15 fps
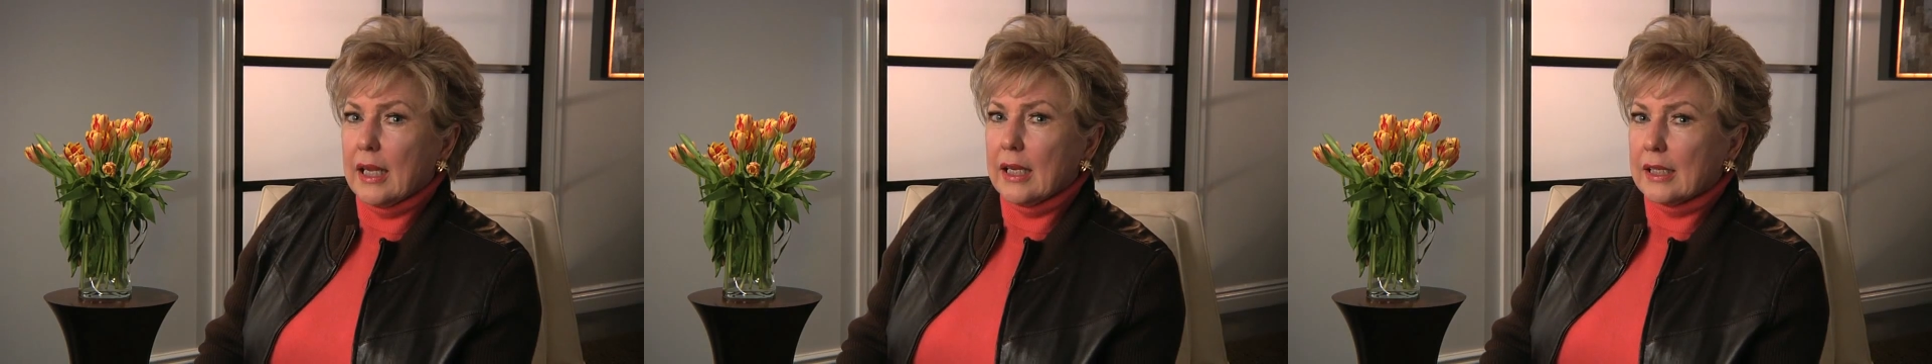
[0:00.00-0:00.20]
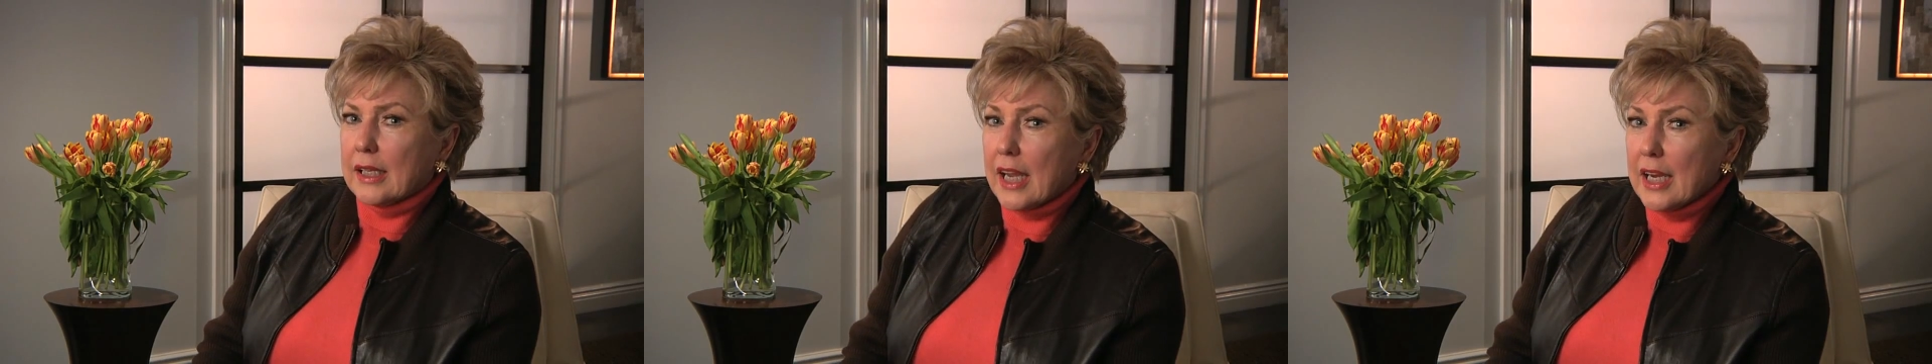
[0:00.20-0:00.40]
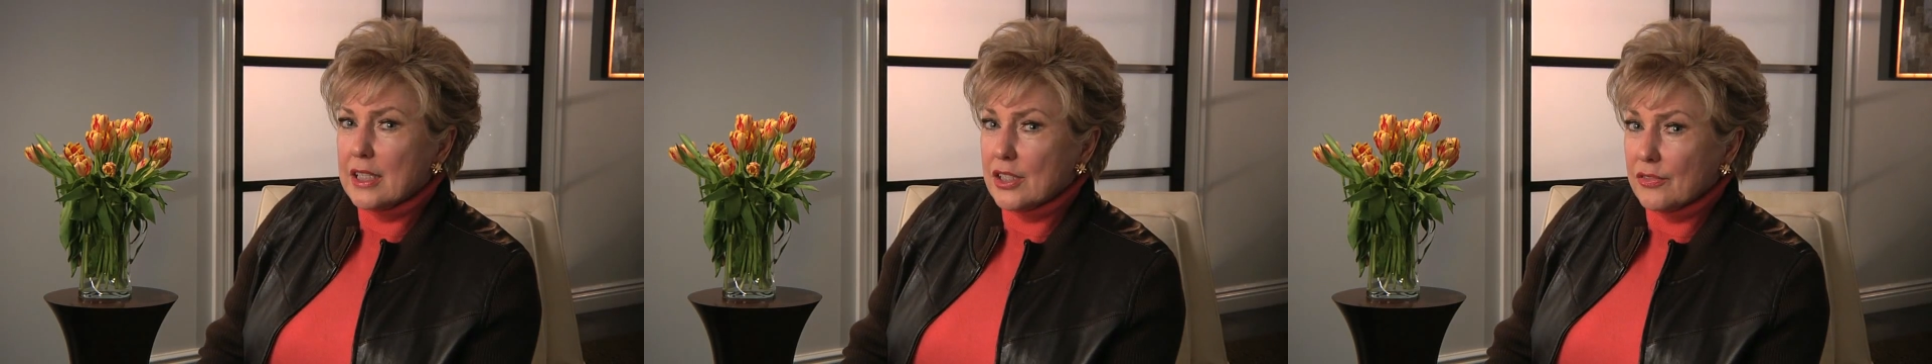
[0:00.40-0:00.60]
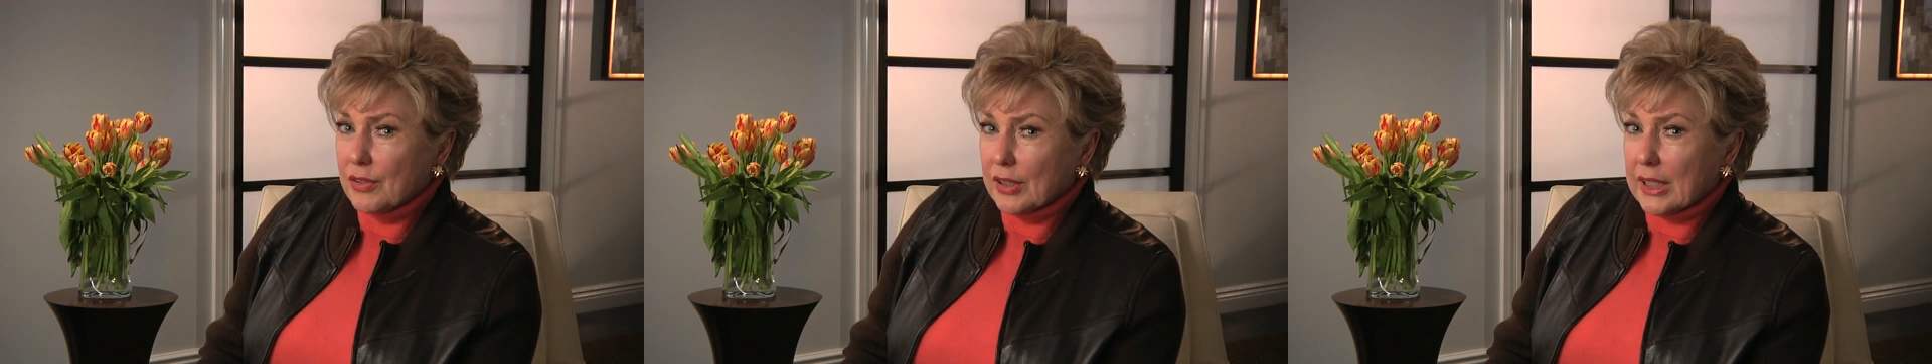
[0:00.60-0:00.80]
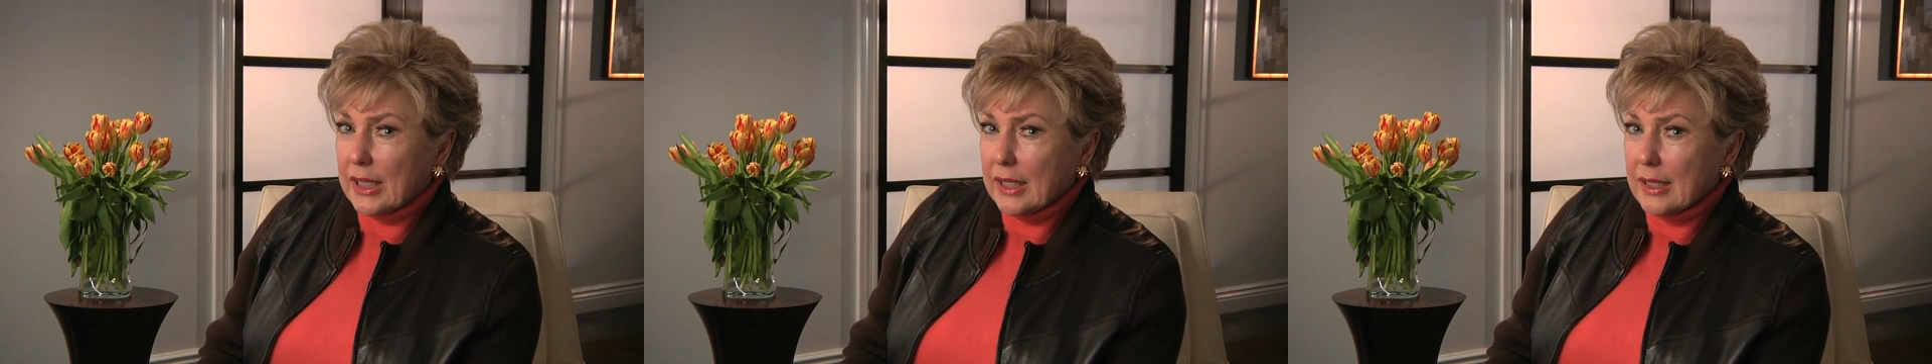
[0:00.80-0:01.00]
In case of a
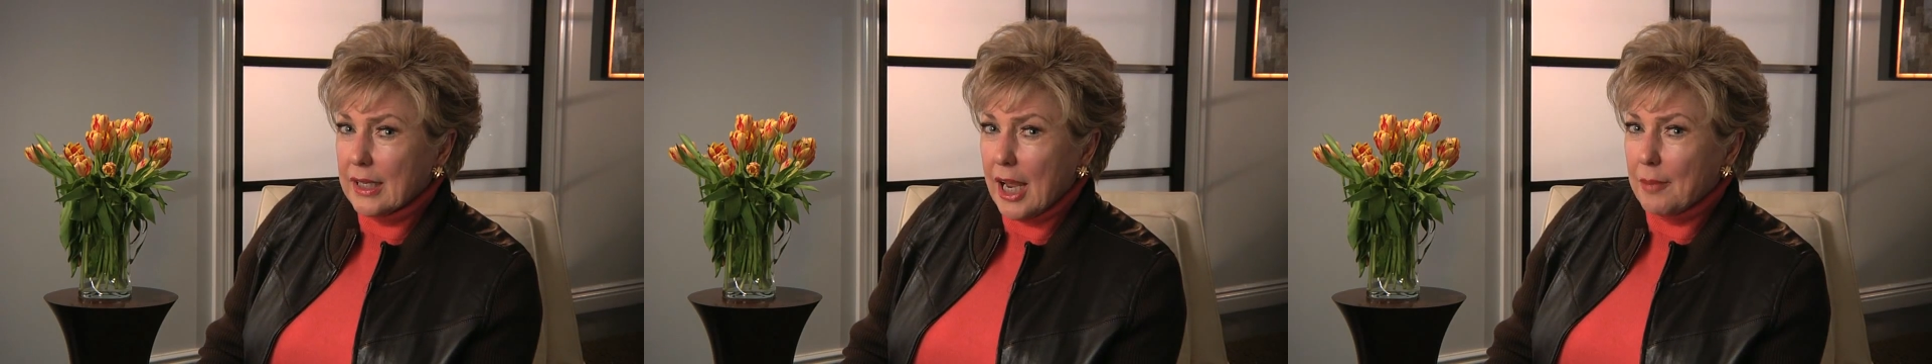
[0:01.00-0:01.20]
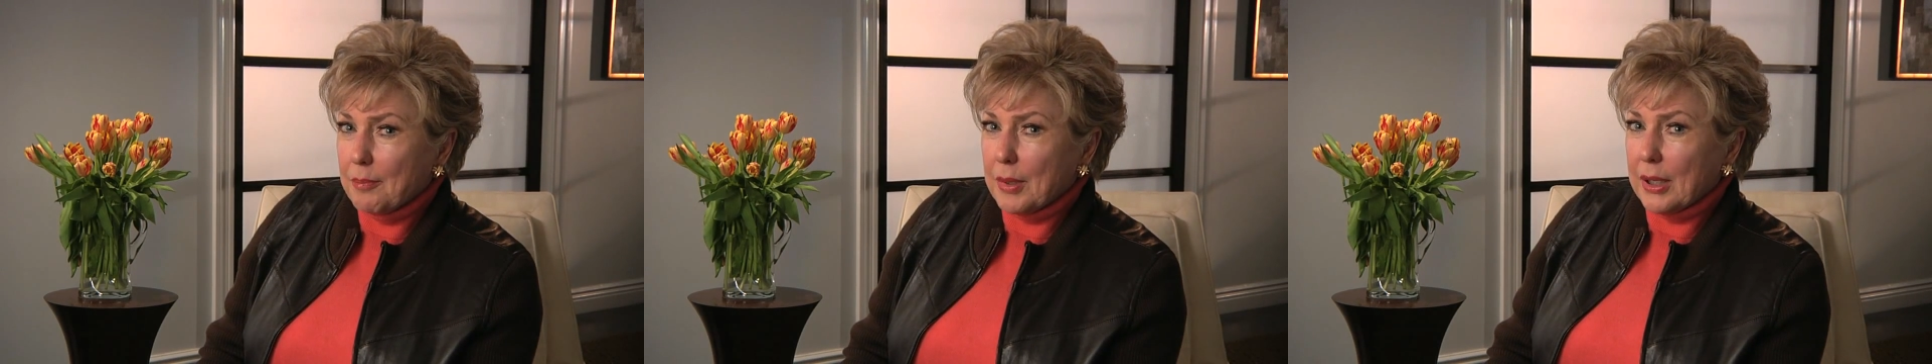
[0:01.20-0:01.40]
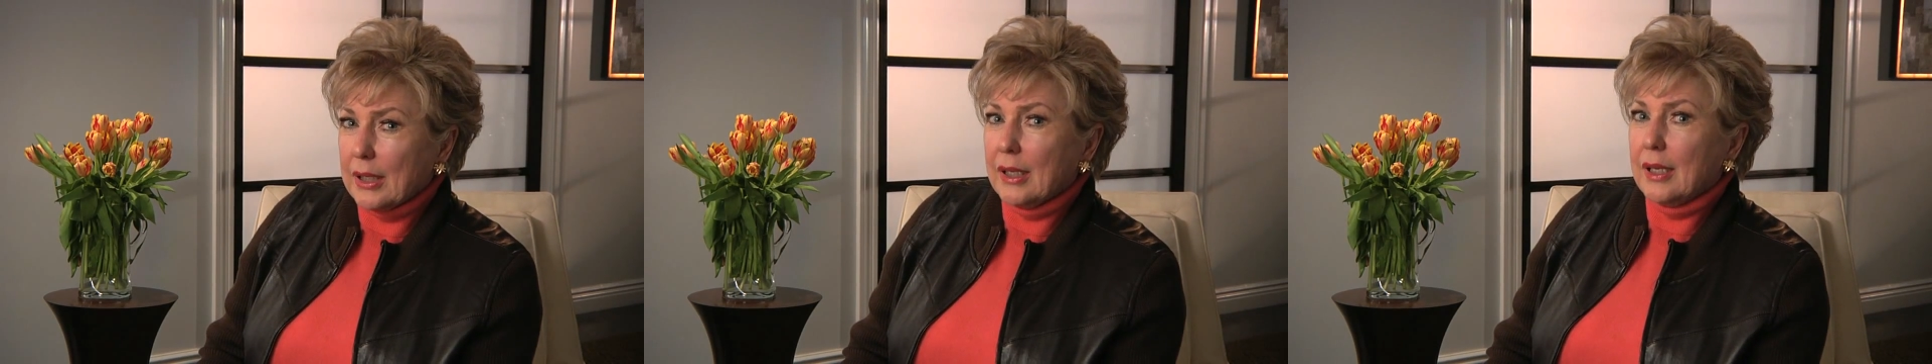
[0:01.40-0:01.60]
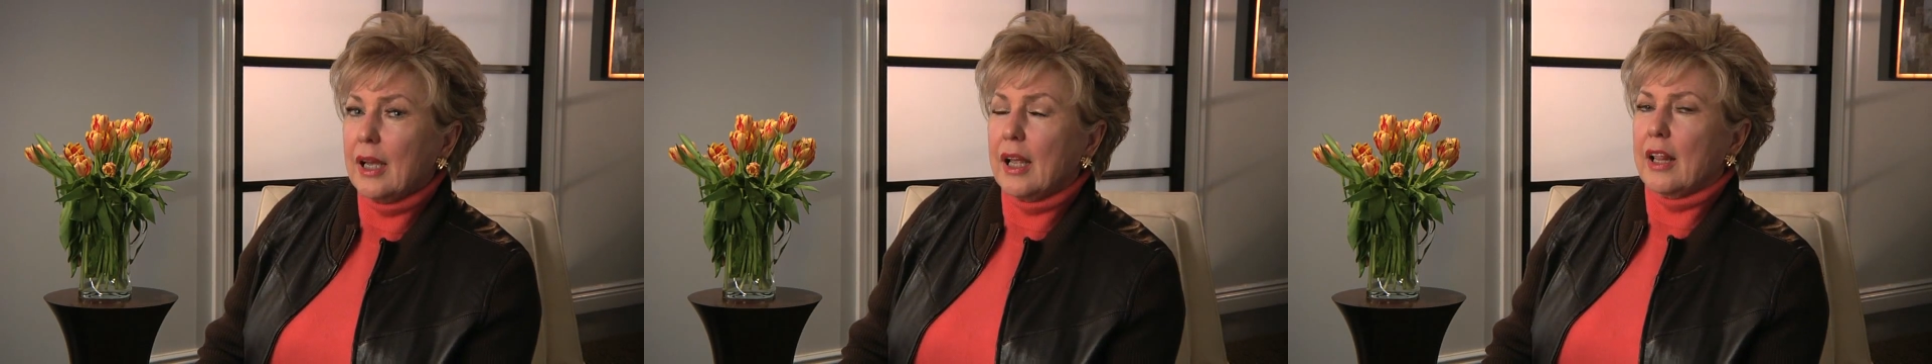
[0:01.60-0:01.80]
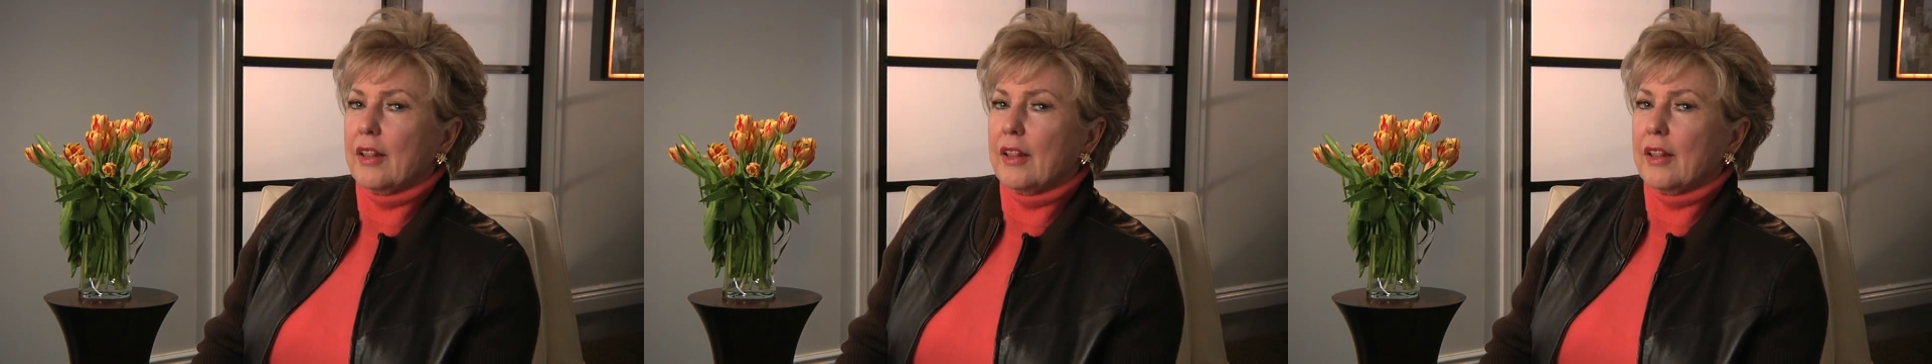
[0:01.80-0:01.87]
kidnapping,